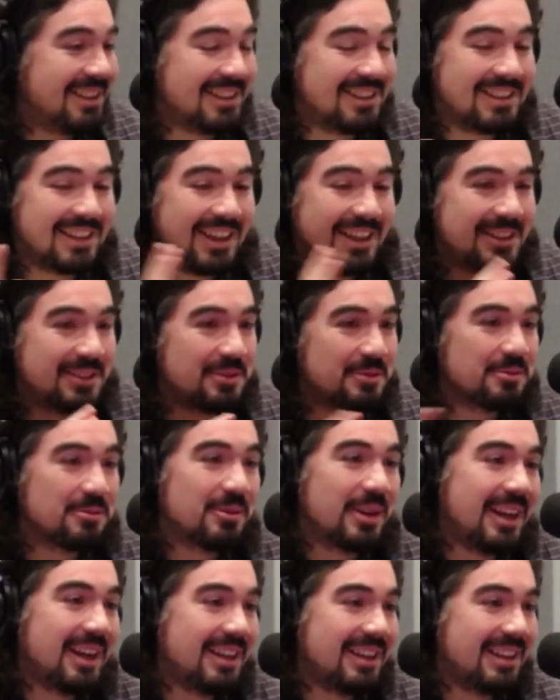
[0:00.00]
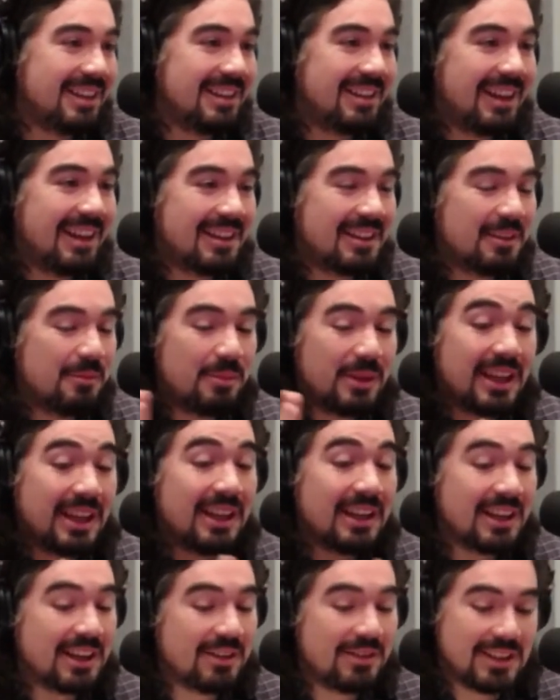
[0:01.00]
let's say it's rainy like the
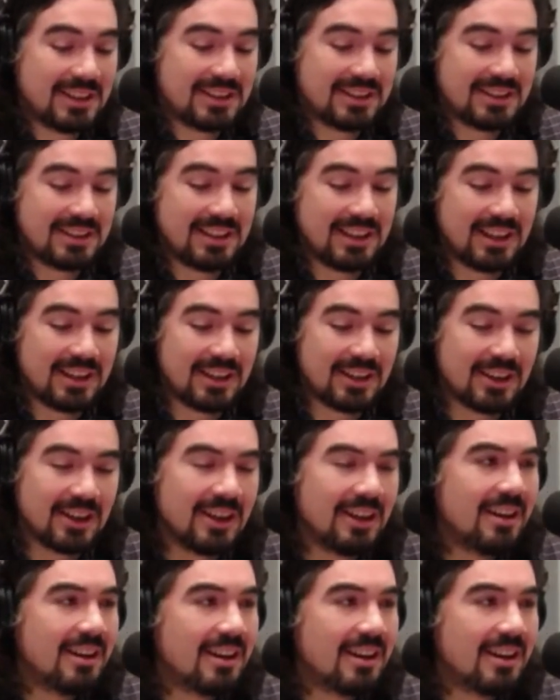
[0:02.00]
beginning of this year,